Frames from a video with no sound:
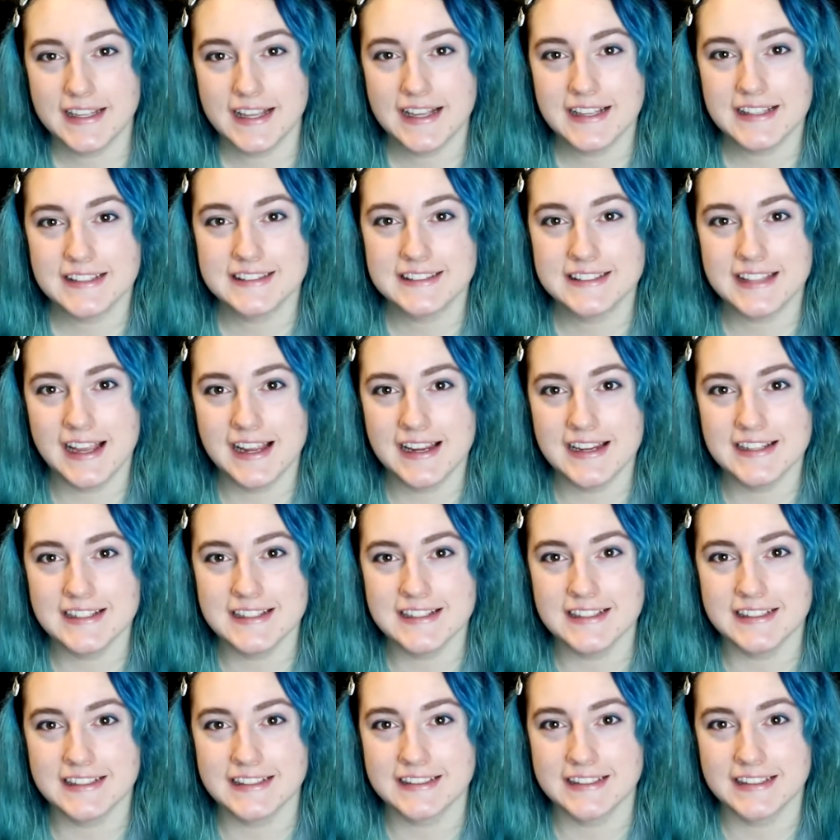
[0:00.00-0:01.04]

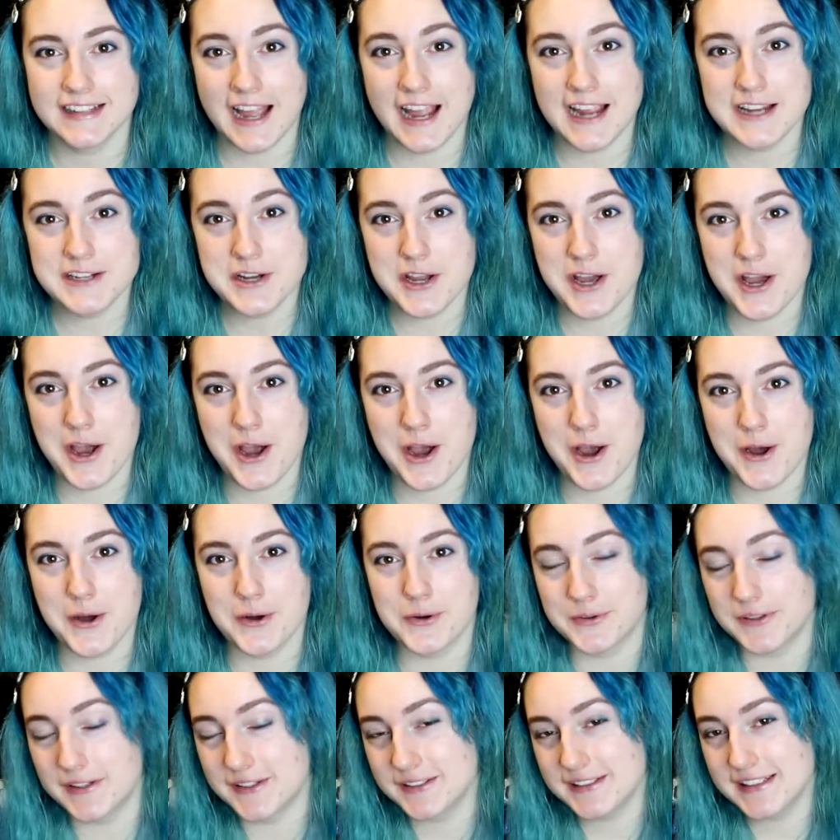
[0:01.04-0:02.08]
Exciting! I
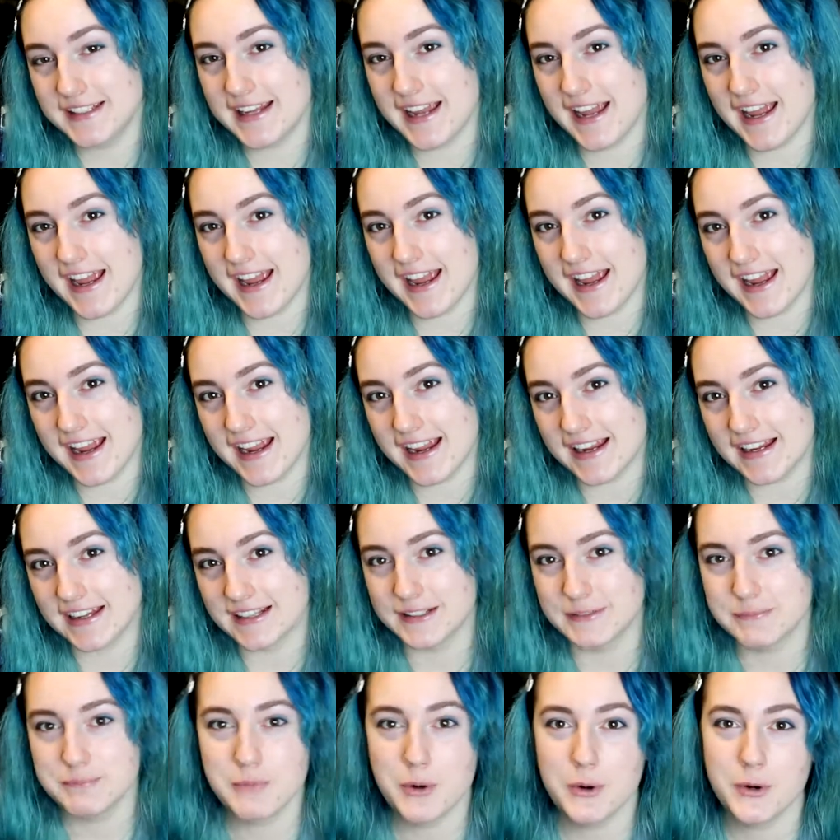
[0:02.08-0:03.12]
know!
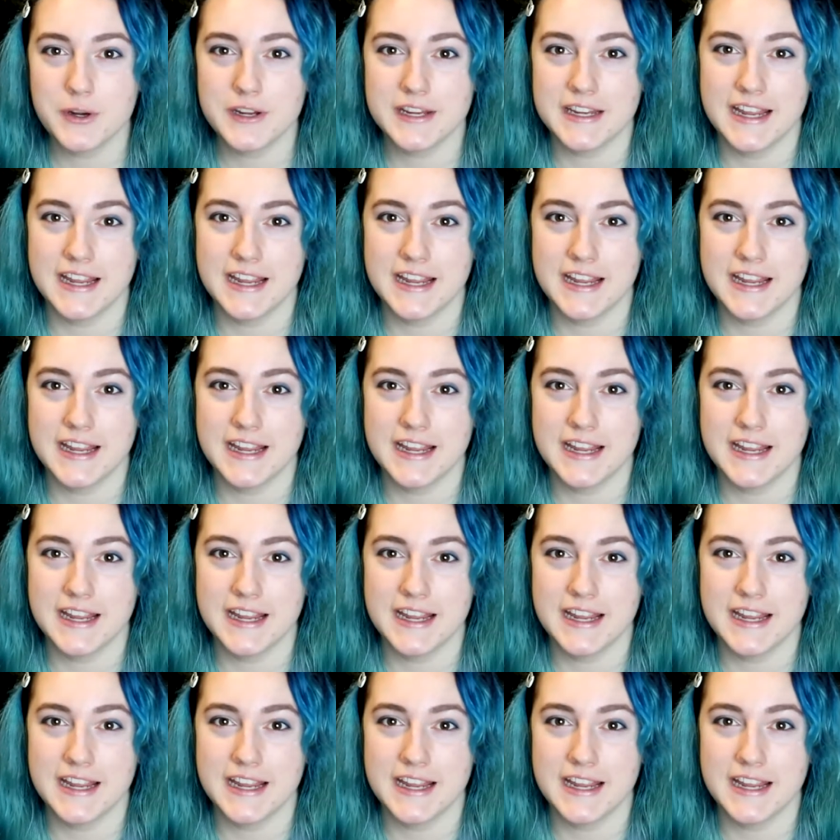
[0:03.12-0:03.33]
Yay! More